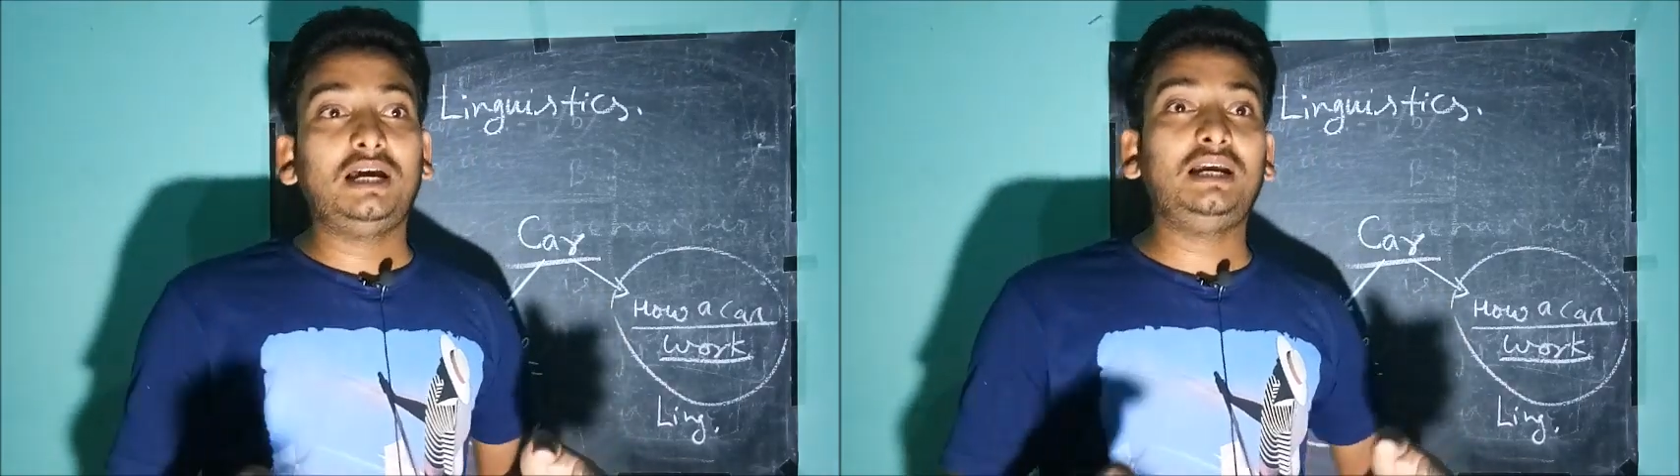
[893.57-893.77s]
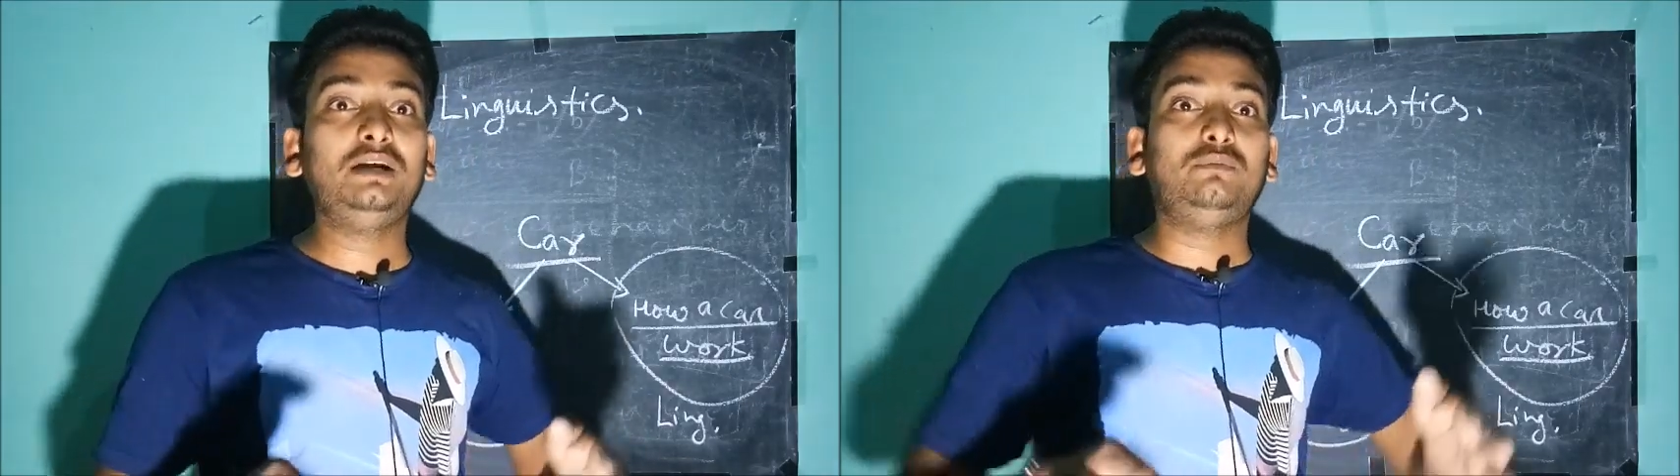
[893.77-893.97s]

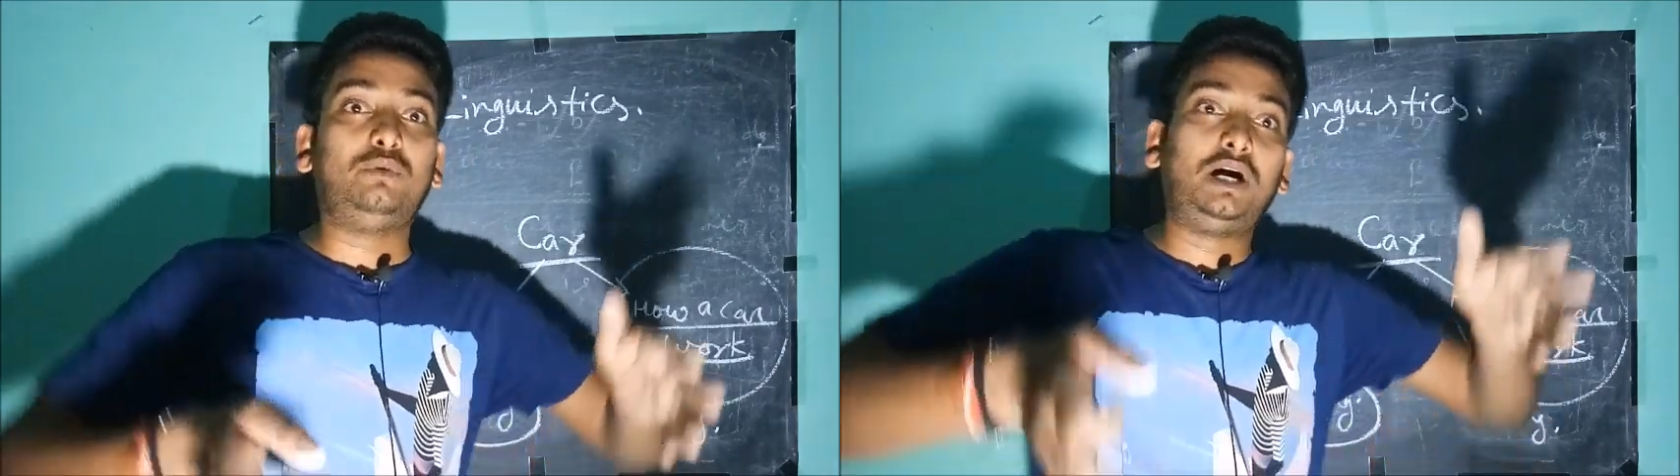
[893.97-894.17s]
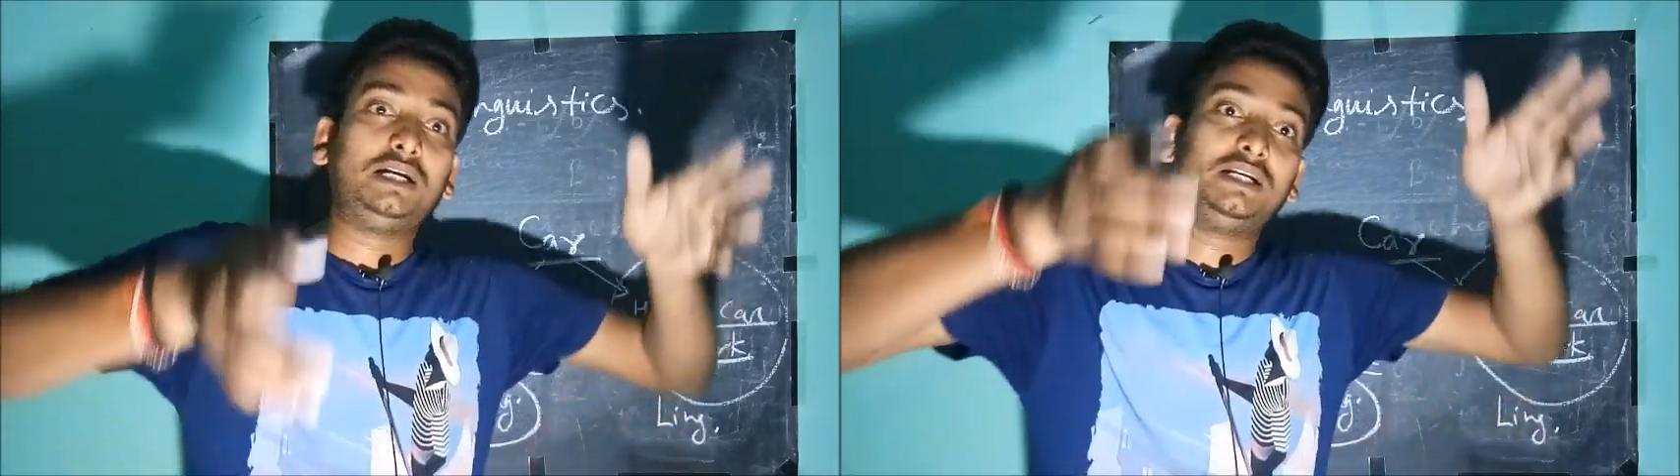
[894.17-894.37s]
and
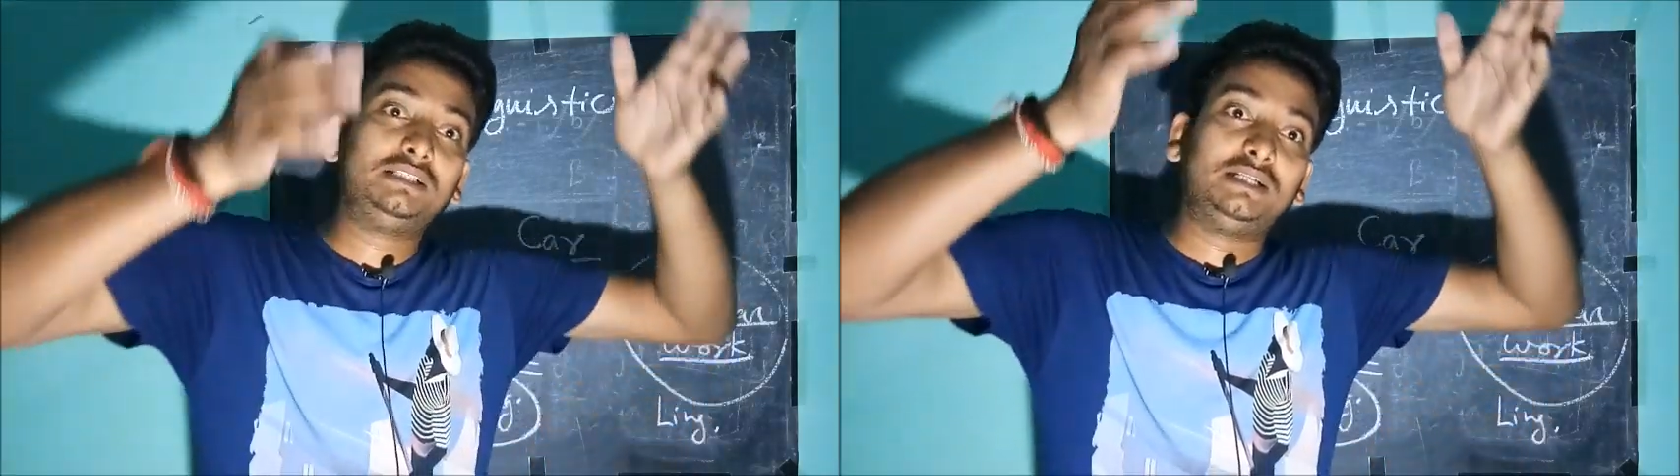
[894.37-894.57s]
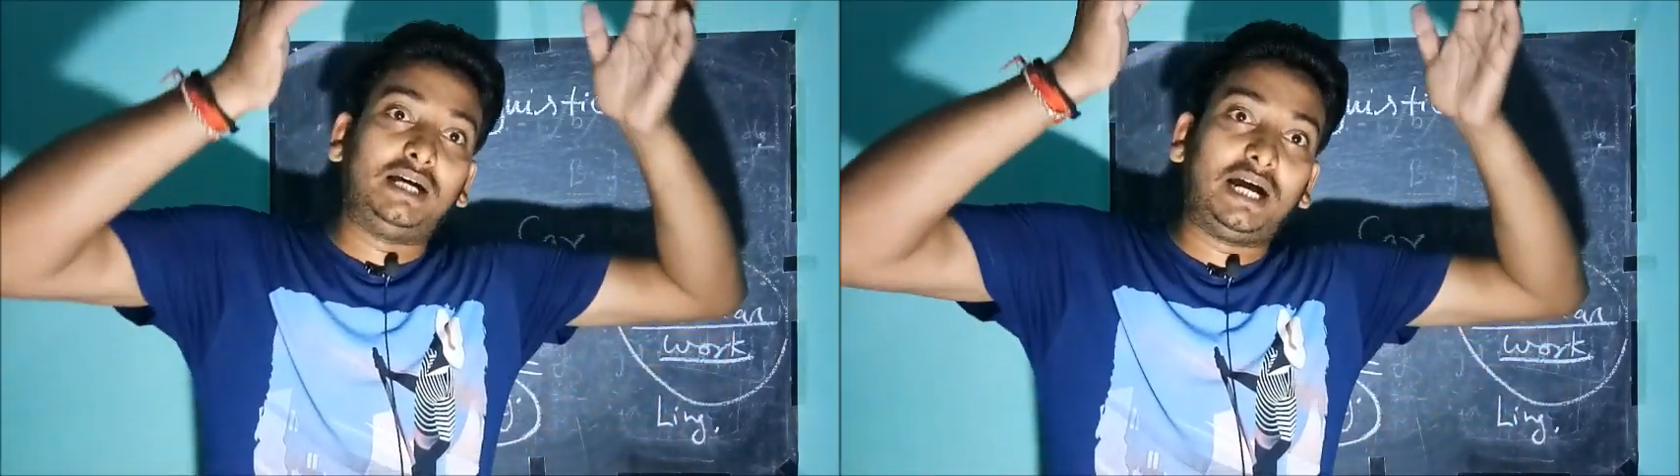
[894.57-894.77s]
what
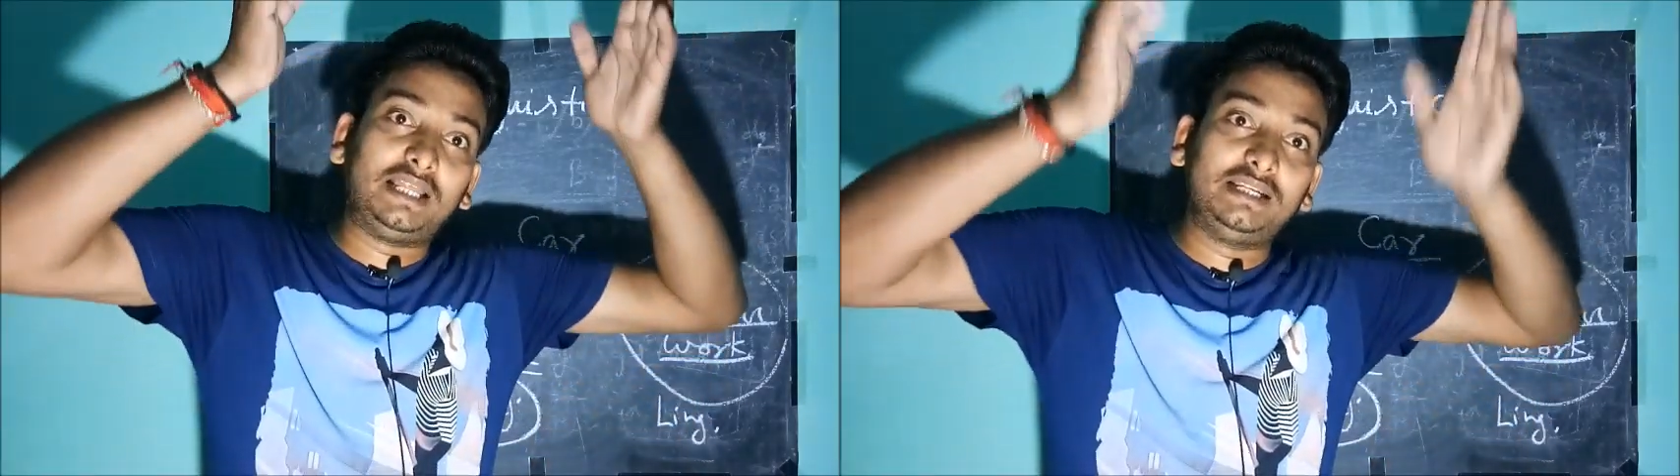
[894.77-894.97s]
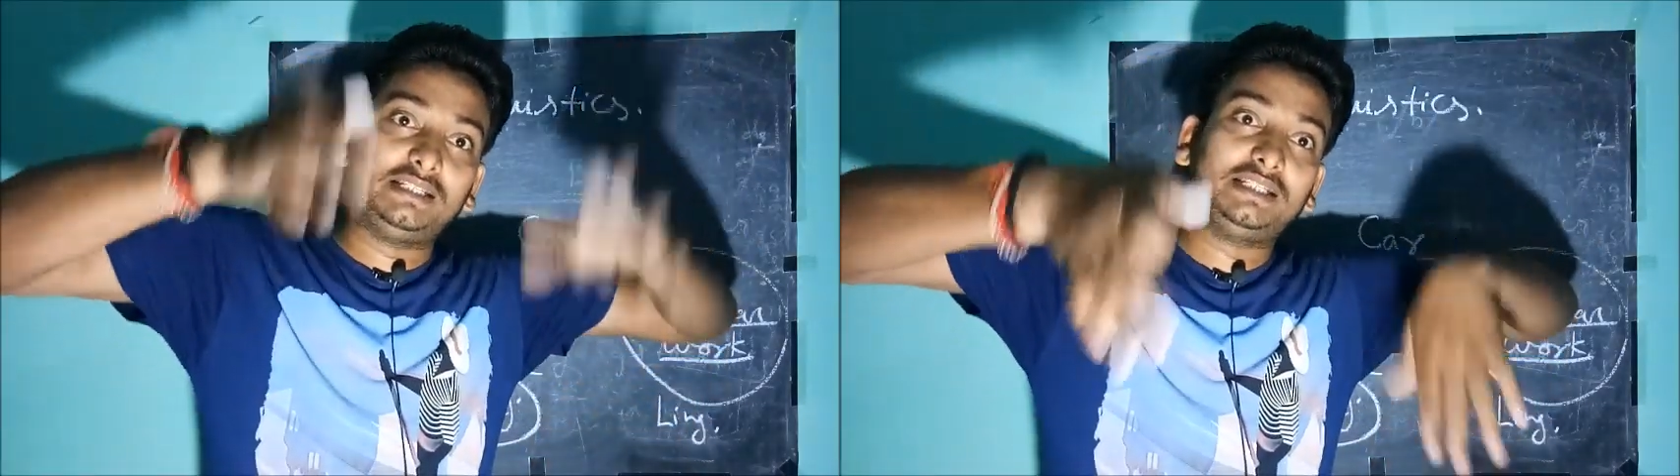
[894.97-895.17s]
are the
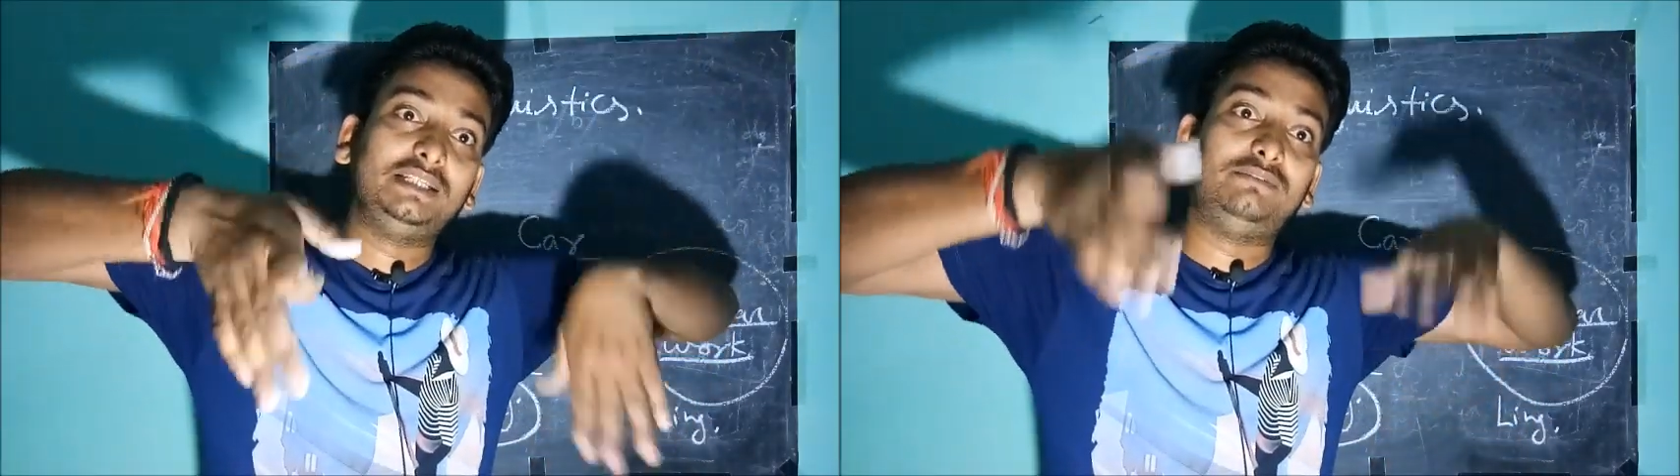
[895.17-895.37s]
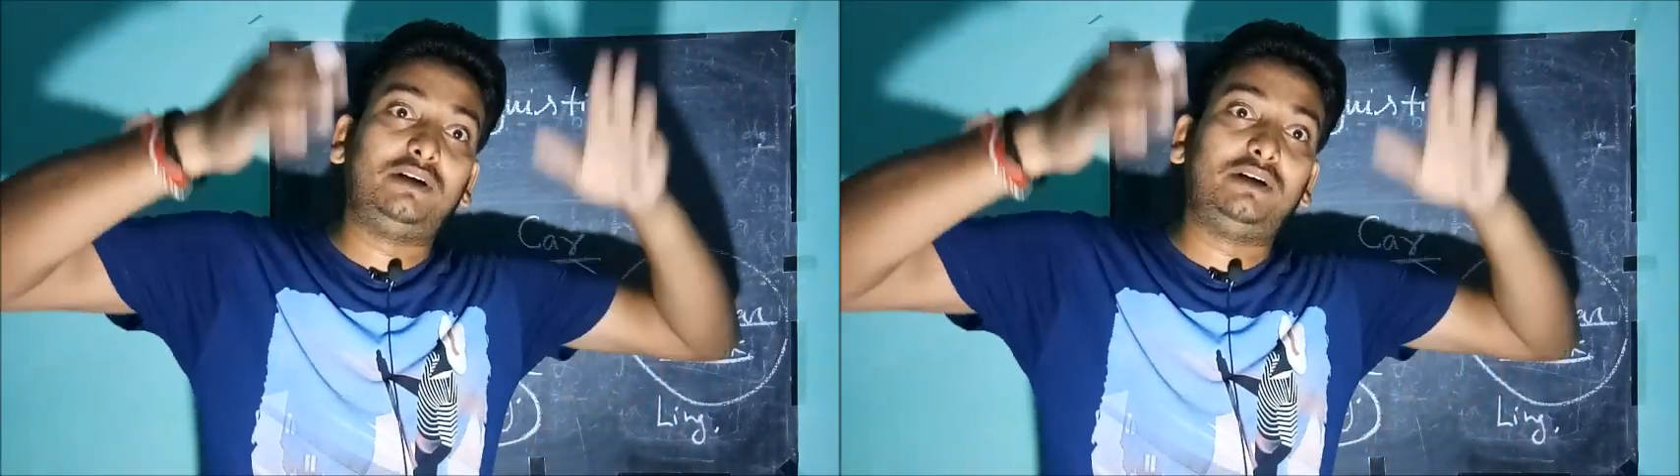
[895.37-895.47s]
hierarchy,